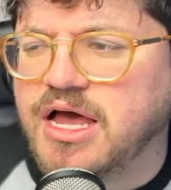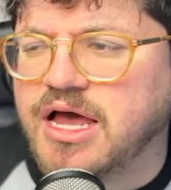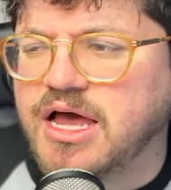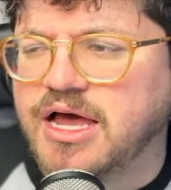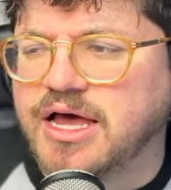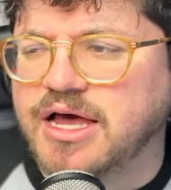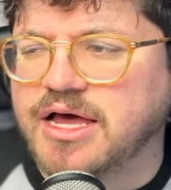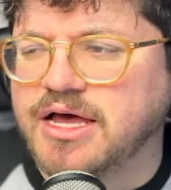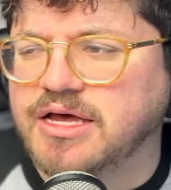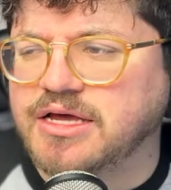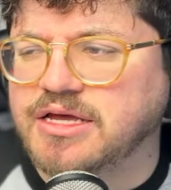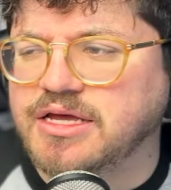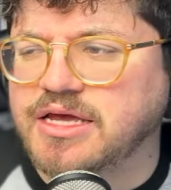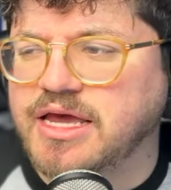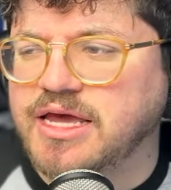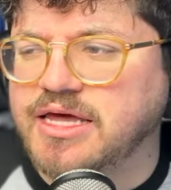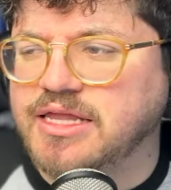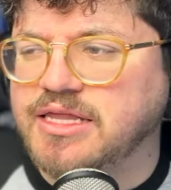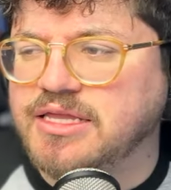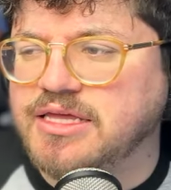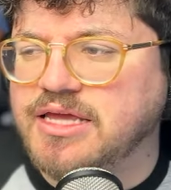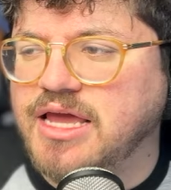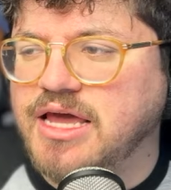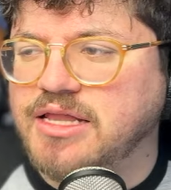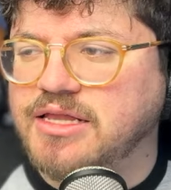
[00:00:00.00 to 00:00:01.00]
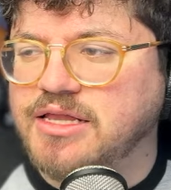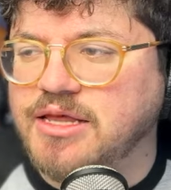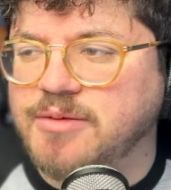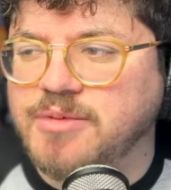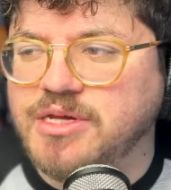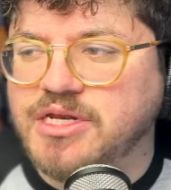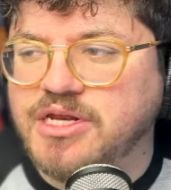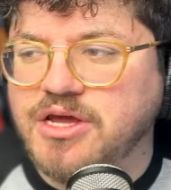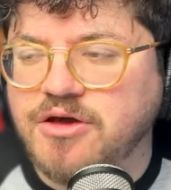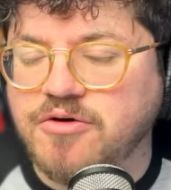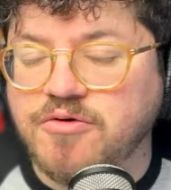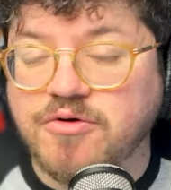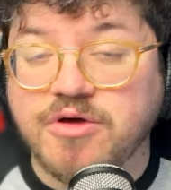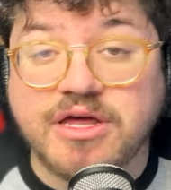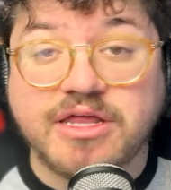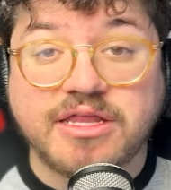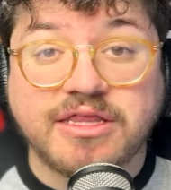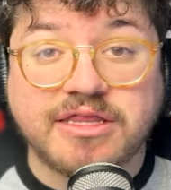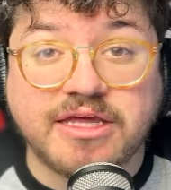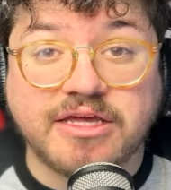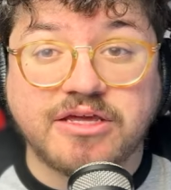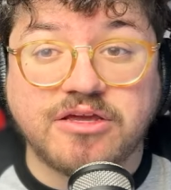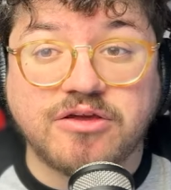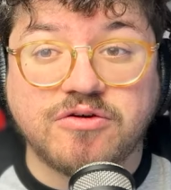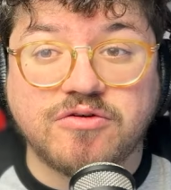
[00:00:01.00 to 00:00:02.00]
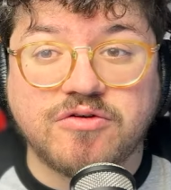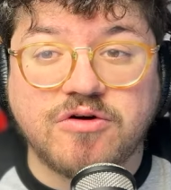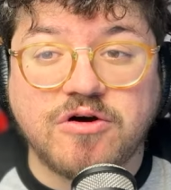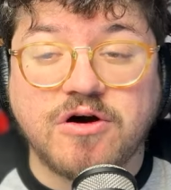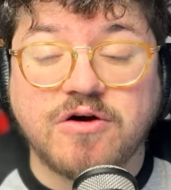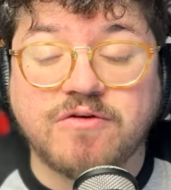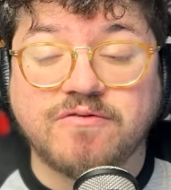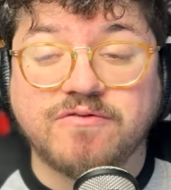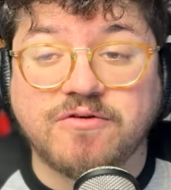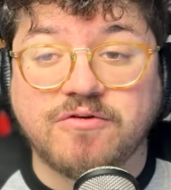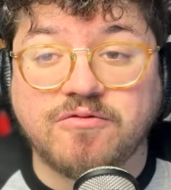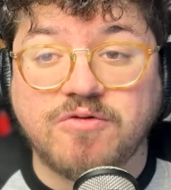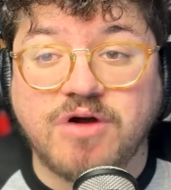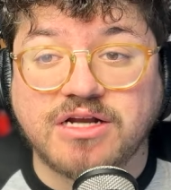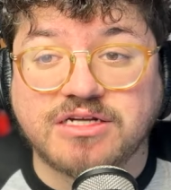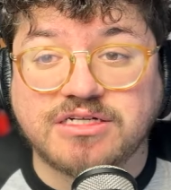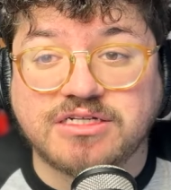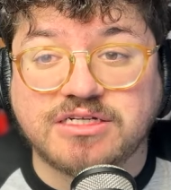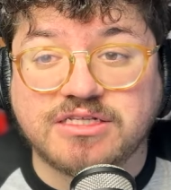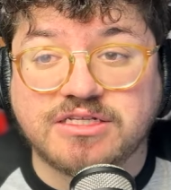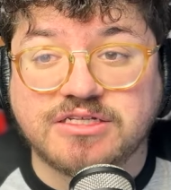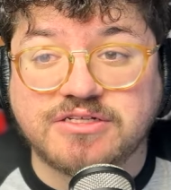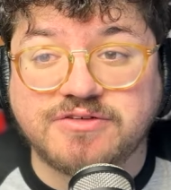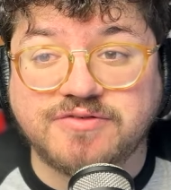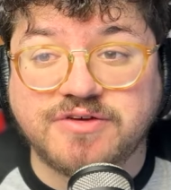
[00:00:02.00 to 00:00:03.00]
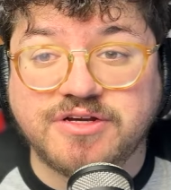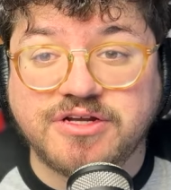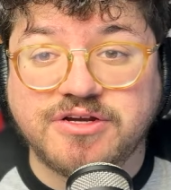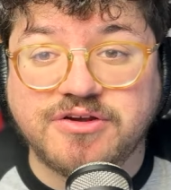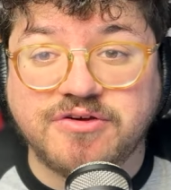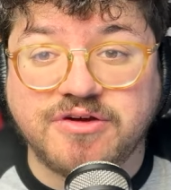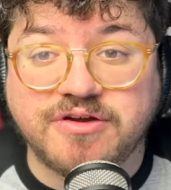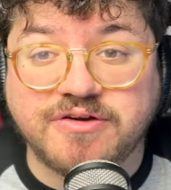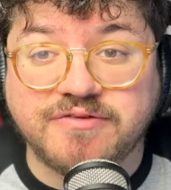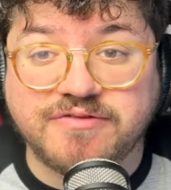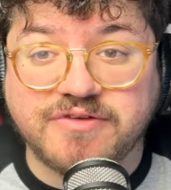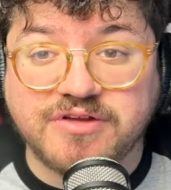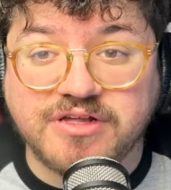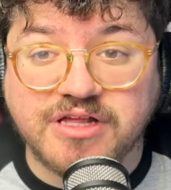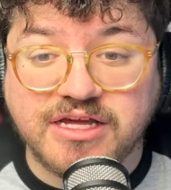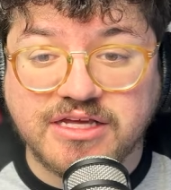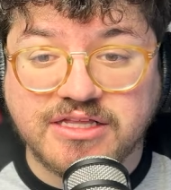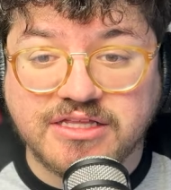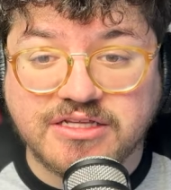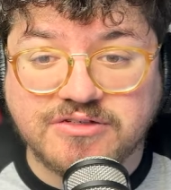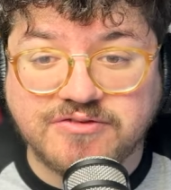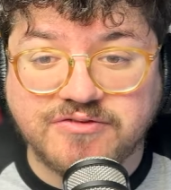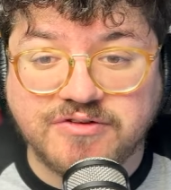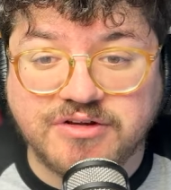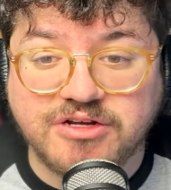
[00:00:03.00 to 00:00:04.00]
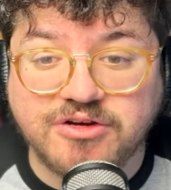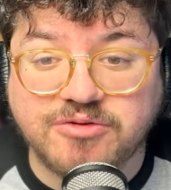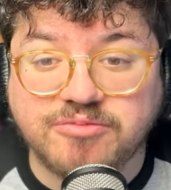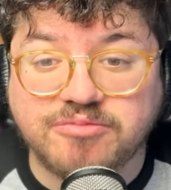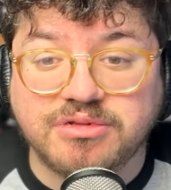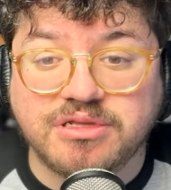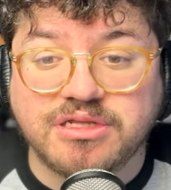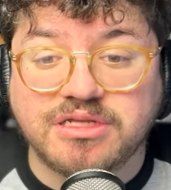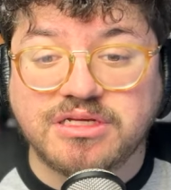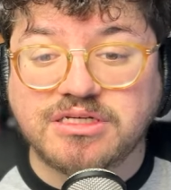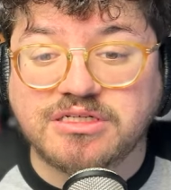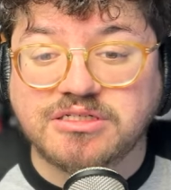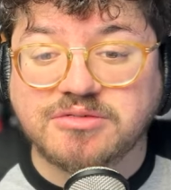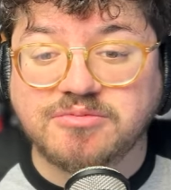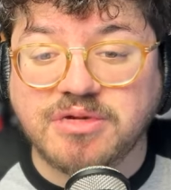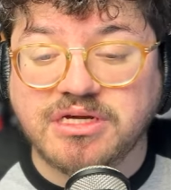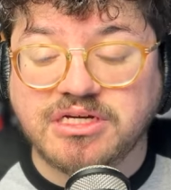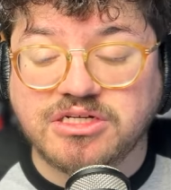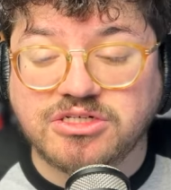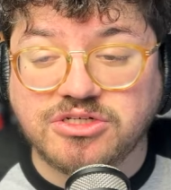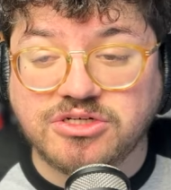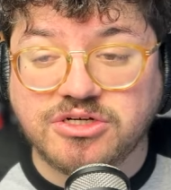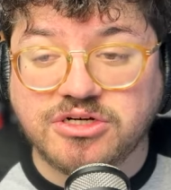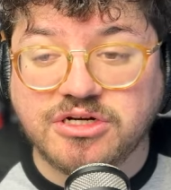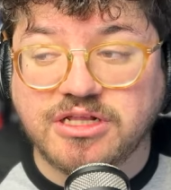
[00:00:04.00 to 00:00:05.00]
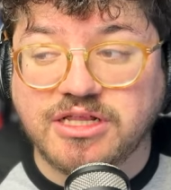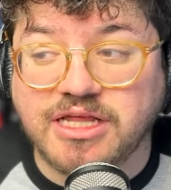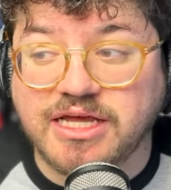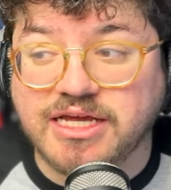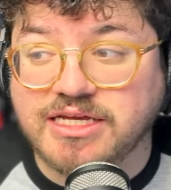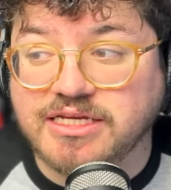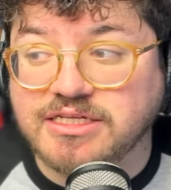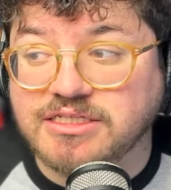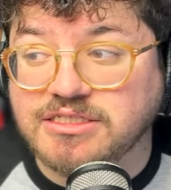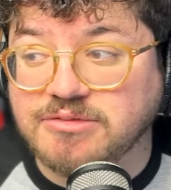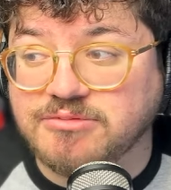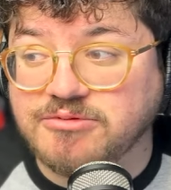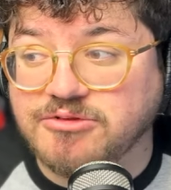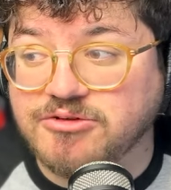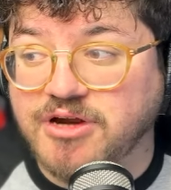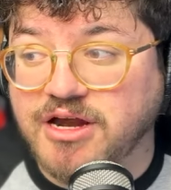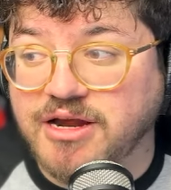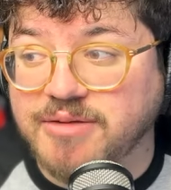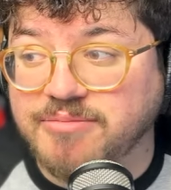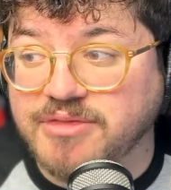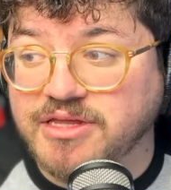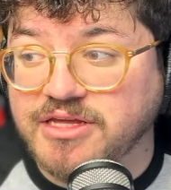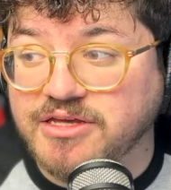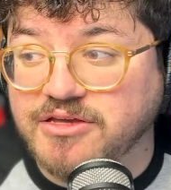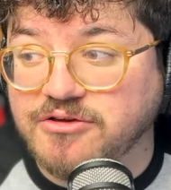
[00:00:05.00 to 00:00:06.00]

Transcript: Uh, and yeah, let me know. Thank you all for watching this video. And if you like this video, please make sure to like and subscribe.